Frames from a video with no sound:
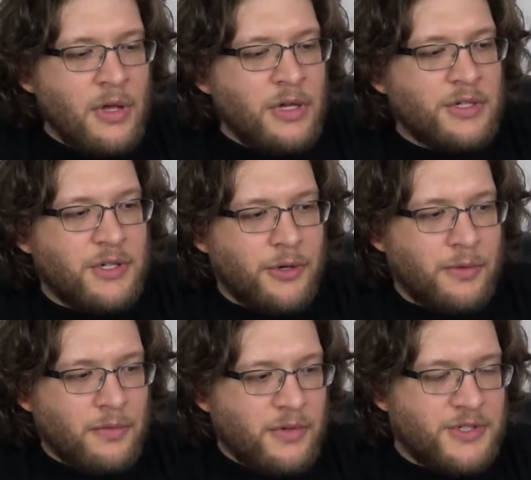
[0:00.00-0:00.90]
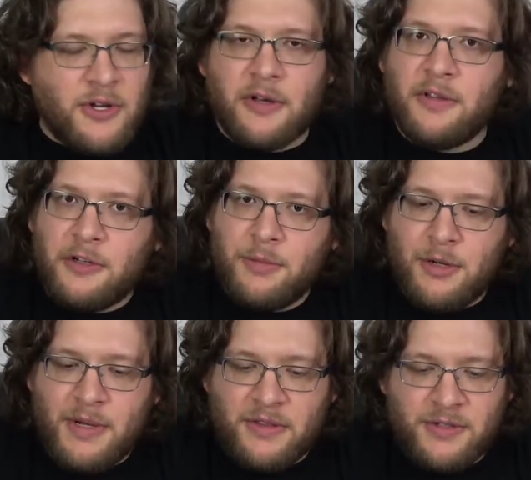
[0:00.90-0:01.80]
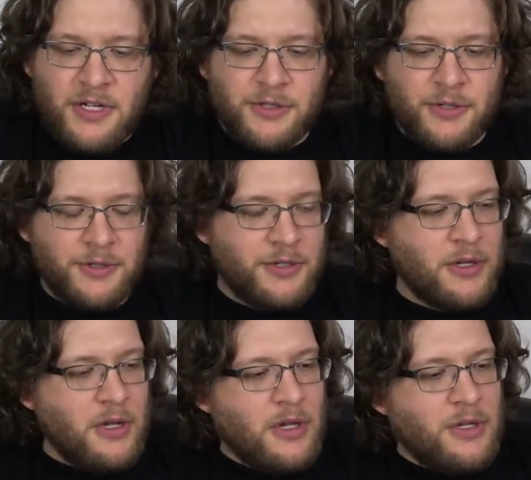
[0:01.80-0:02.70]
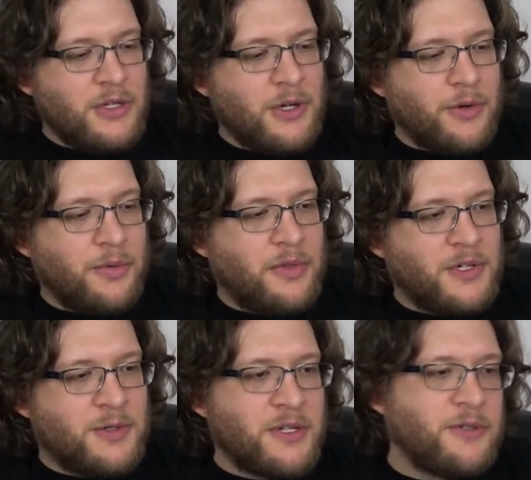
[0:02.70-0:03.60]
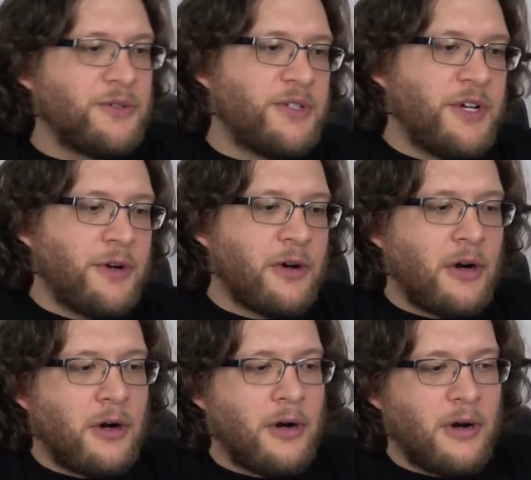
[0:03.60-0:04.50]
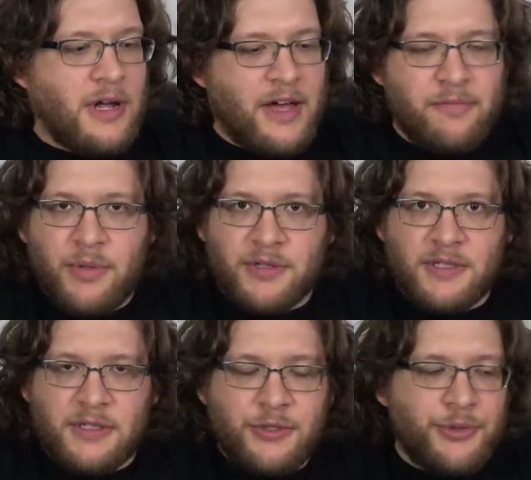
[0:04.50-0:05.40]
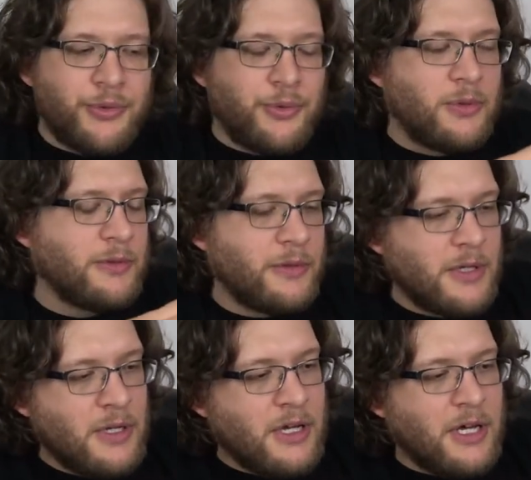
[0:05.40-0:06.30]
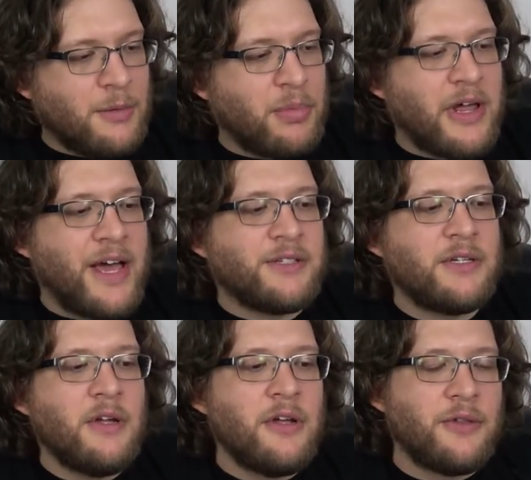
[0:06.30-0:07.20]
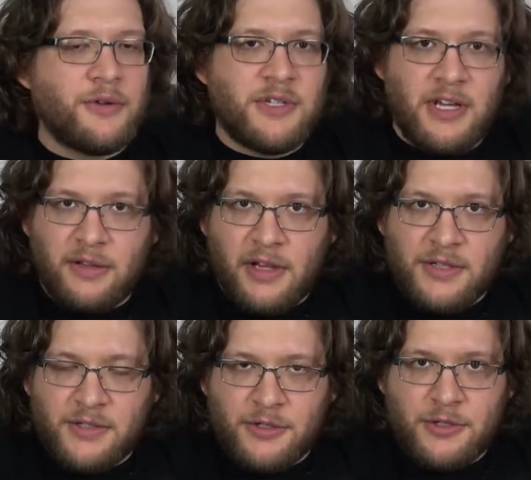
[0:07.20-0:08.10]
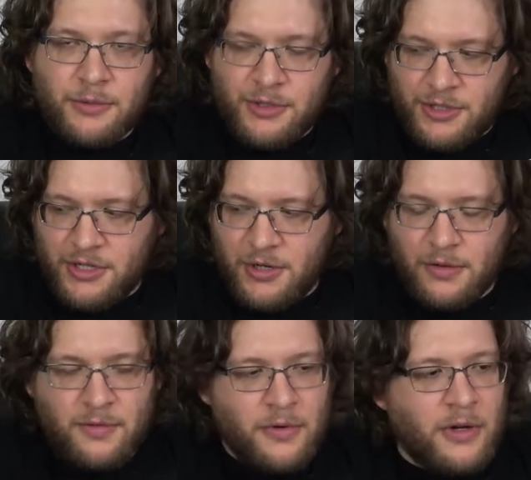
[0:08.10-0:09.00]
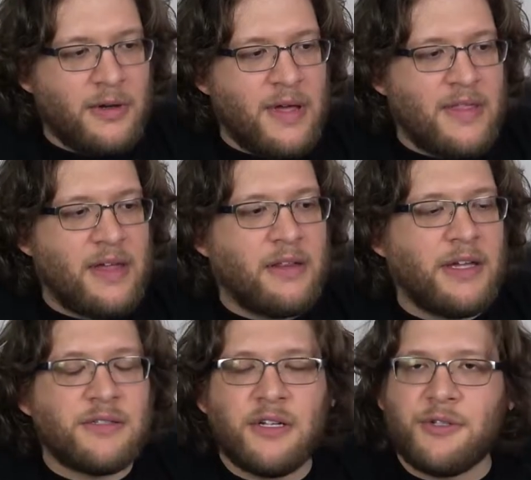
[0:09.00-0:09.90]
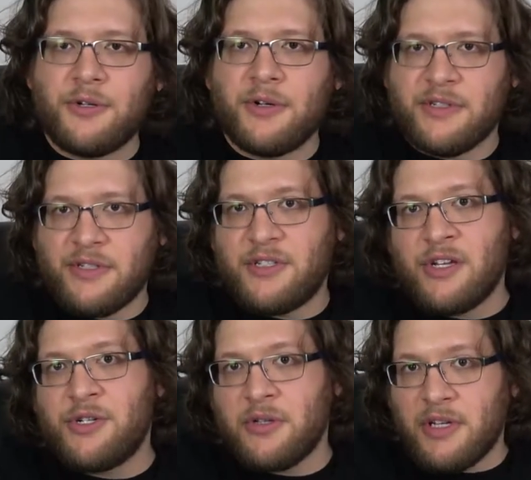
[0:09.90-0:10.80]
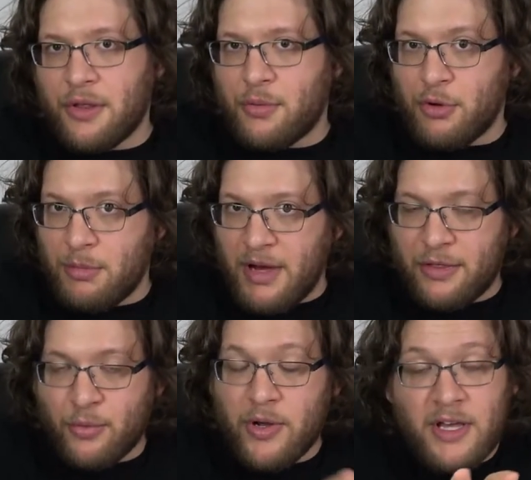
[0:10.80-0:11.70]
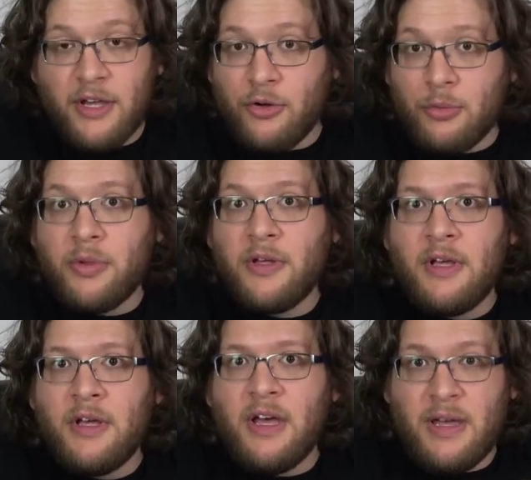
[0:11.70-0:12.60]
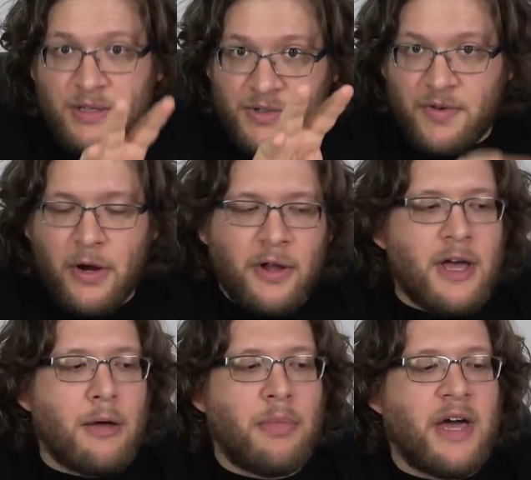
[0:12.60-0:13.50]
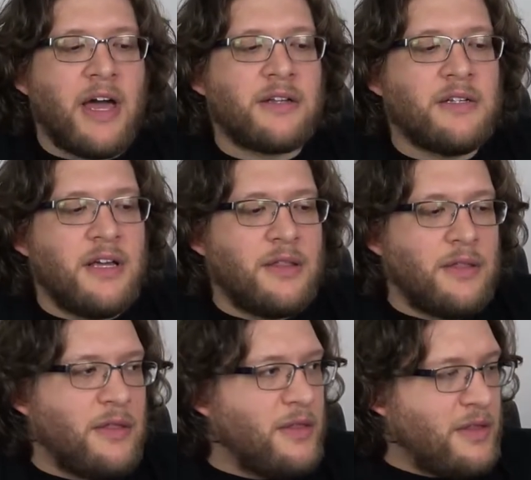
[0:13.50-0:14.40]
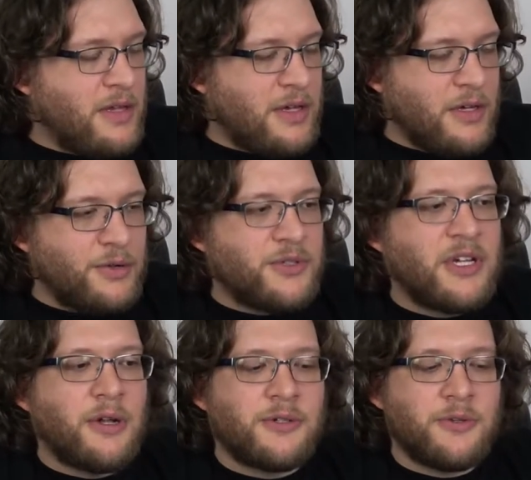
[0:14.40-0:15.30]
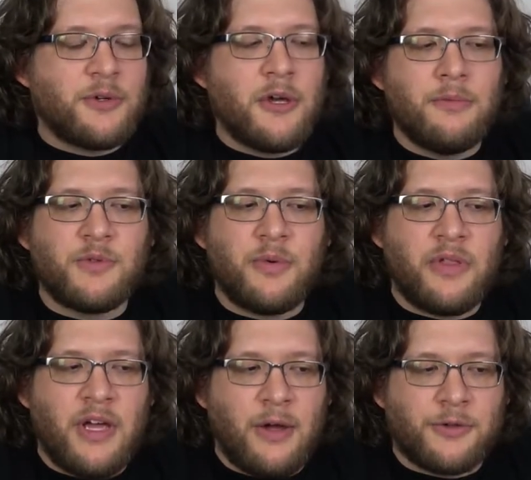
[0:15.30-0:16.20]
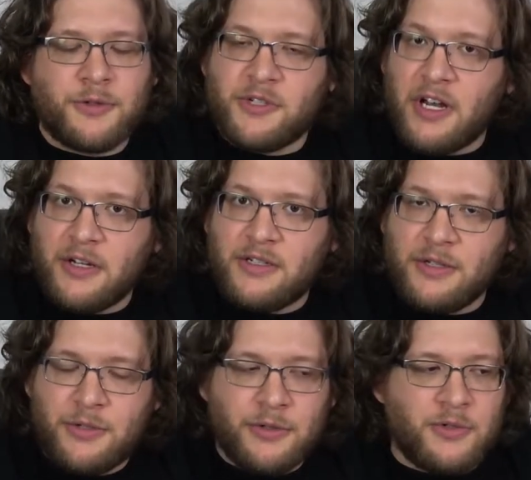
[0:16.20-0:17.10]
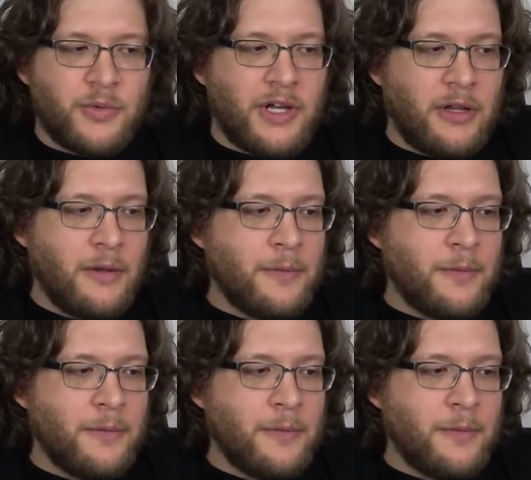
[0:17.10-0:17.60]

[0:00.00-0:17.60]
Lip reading: So let's talk a little bit about the sensors. So the sensors here I have built into Blast. There's a light sensor, which is here in the front, and that light sensor is essentially a 3x3 cube and is very compact. And the new set also comes with a ultrasonic sensor as well.